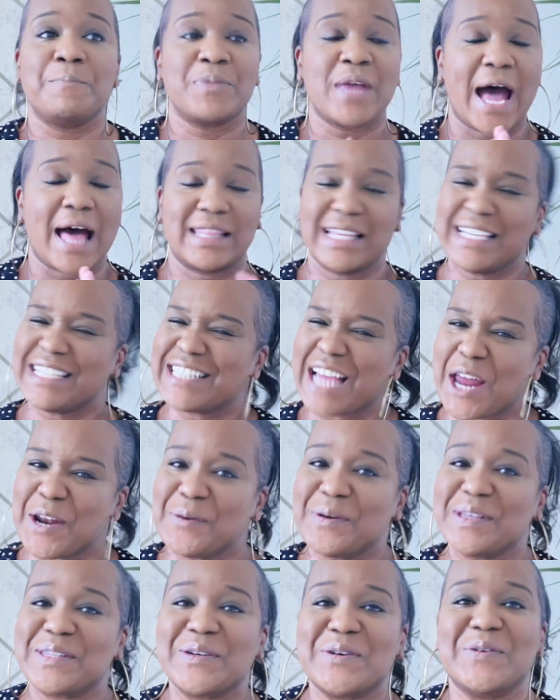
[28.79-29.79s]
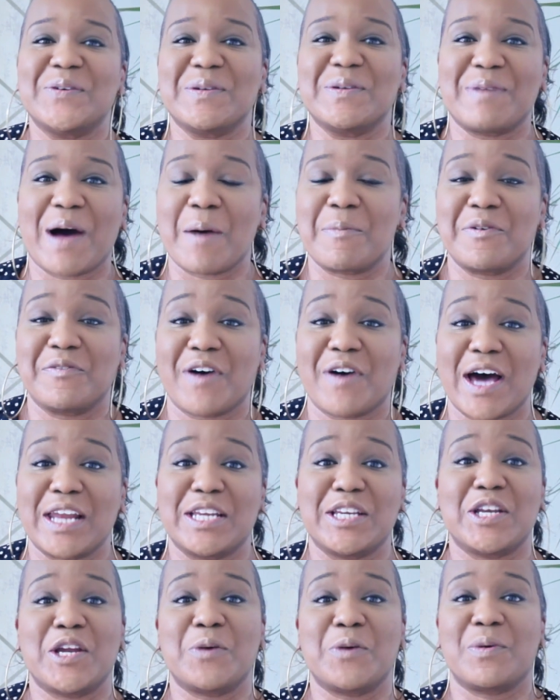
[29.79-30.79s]
And this channel is all about providing
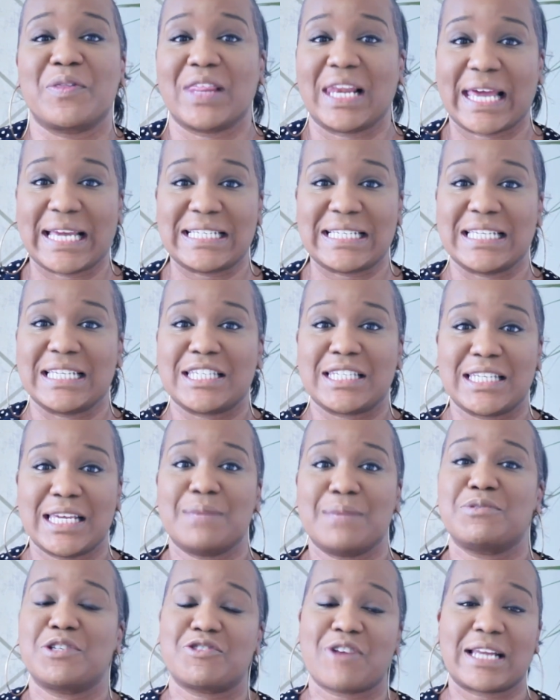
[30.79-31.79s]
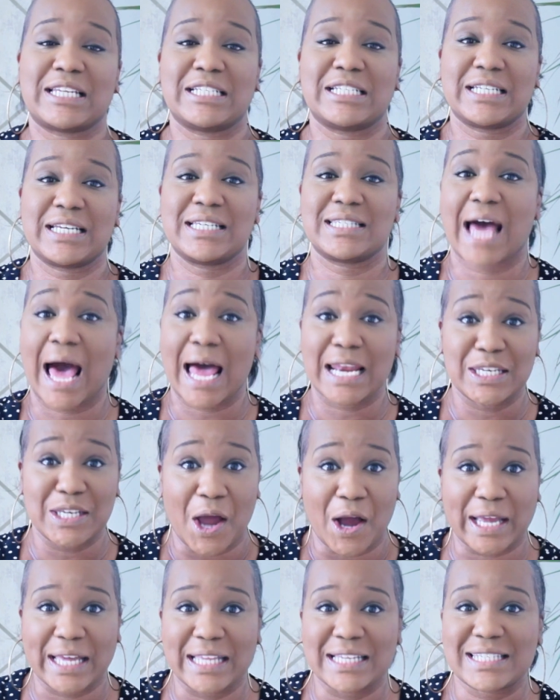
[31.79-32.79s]
you with the latest tips, strategies, and
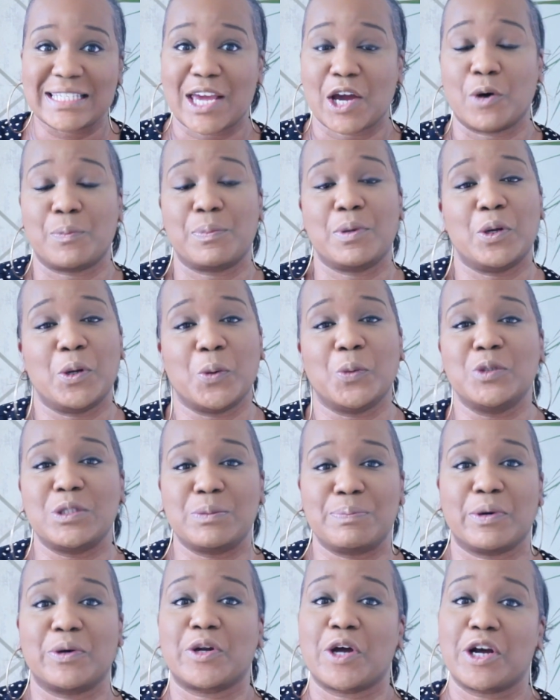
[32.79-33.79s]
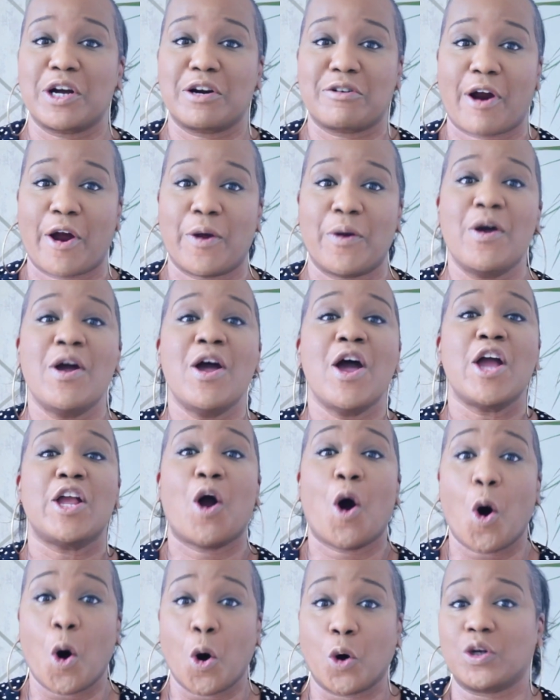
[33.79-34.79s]
nuggets to help you launch, build, and grow
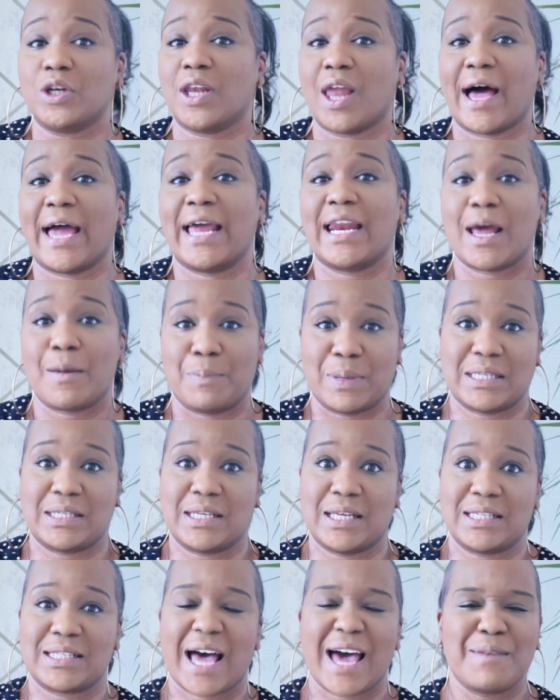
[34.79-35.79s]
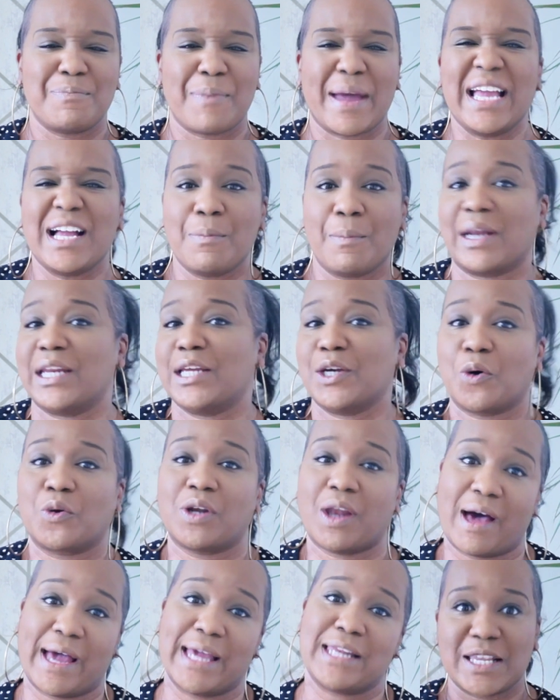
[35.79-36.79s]
your online business and make money
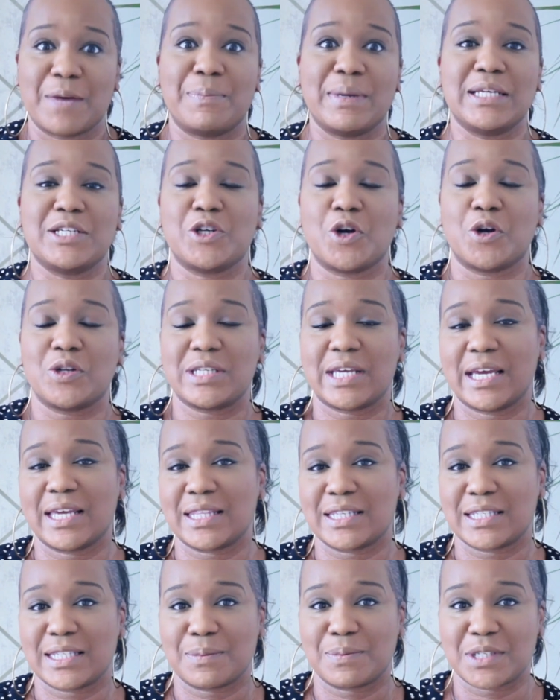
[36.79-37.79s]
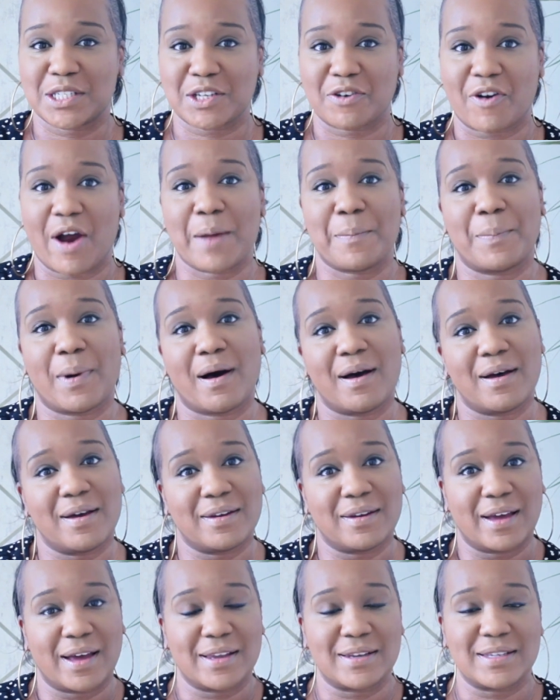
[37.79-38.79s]
online. So be sure to hit the subscribe button
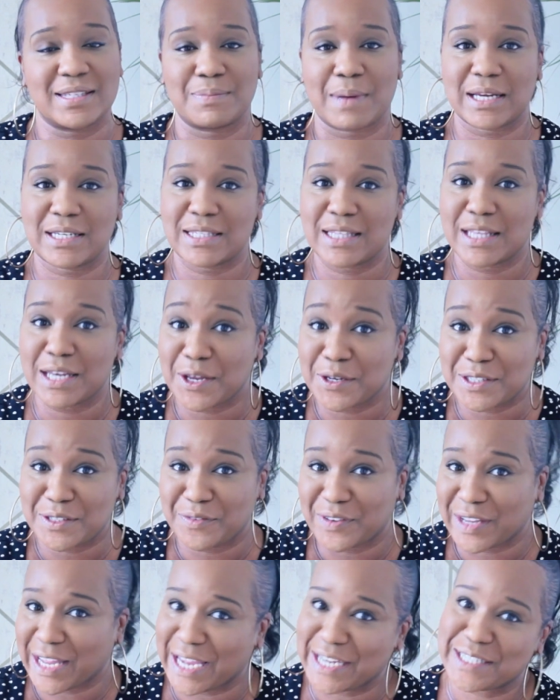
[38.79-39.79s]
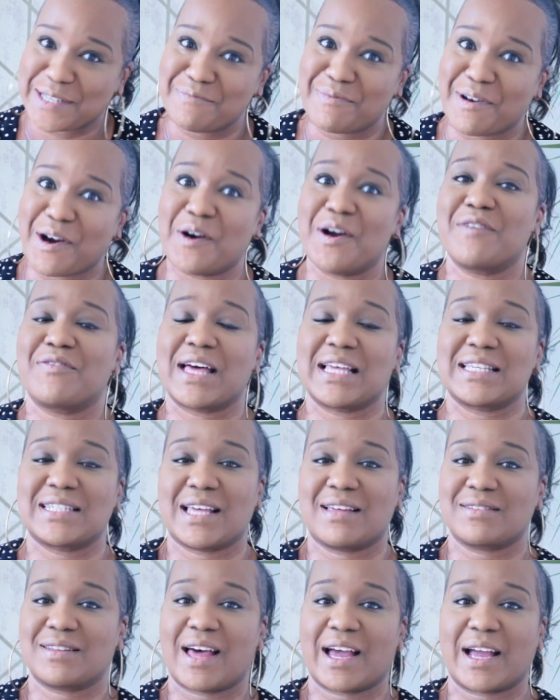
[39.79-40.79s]
and smash the notification bell if that
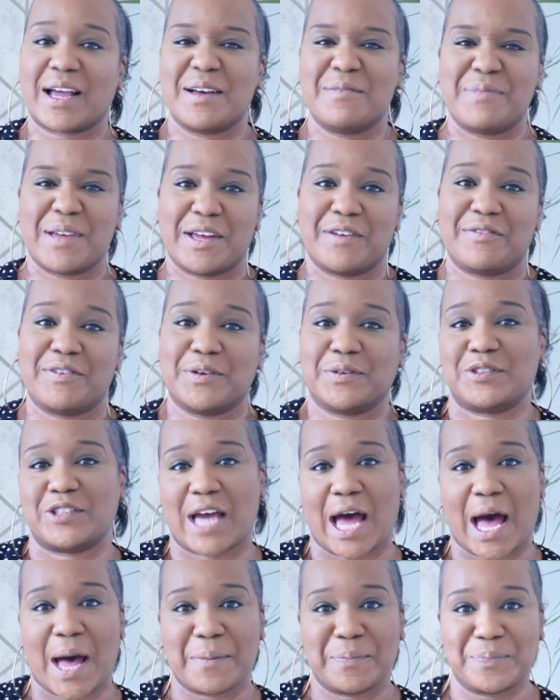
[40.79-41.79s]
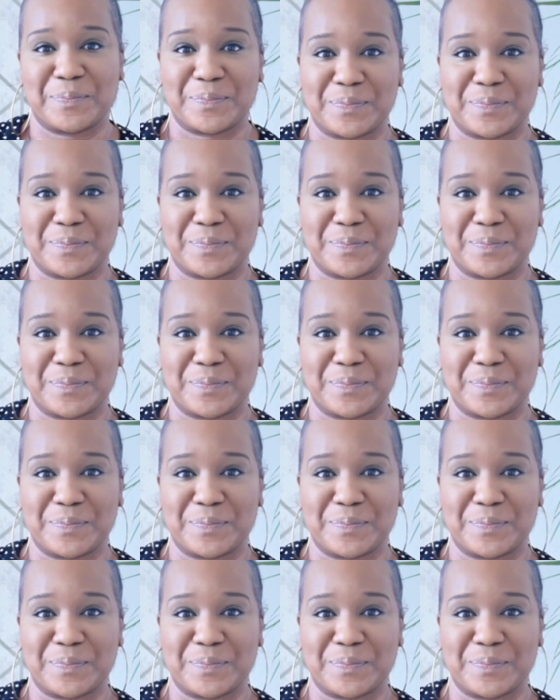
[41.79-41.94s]
sounds like a bit of your jam.